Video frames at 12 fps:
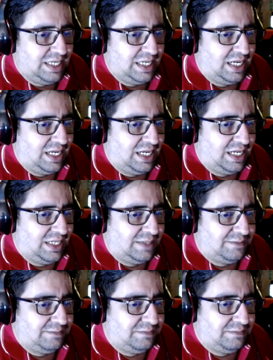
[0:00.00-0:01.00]
uh,
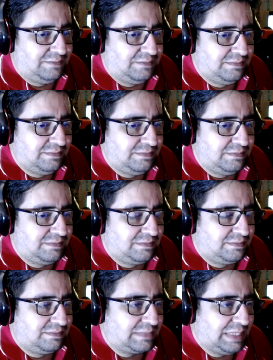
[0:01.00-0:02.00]

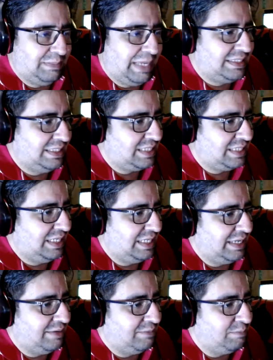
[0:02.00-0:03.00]
make this an
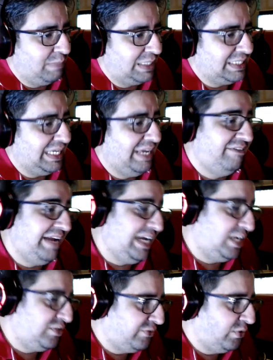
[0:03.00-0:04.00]

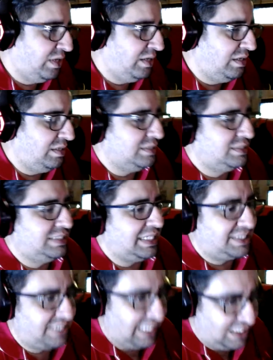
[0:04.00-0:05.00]
eventful,
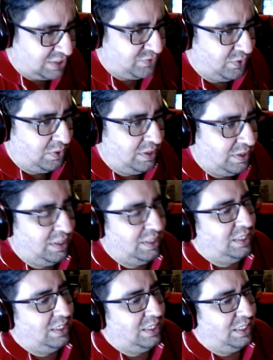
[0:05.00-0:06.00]
successful
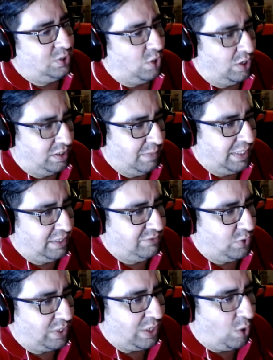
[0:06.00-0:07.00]
tournament
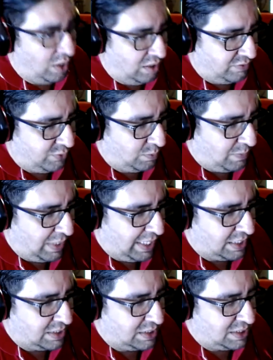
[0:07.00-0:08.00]
for all of you
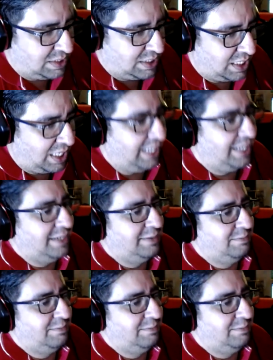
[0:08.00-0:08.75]
players. Right.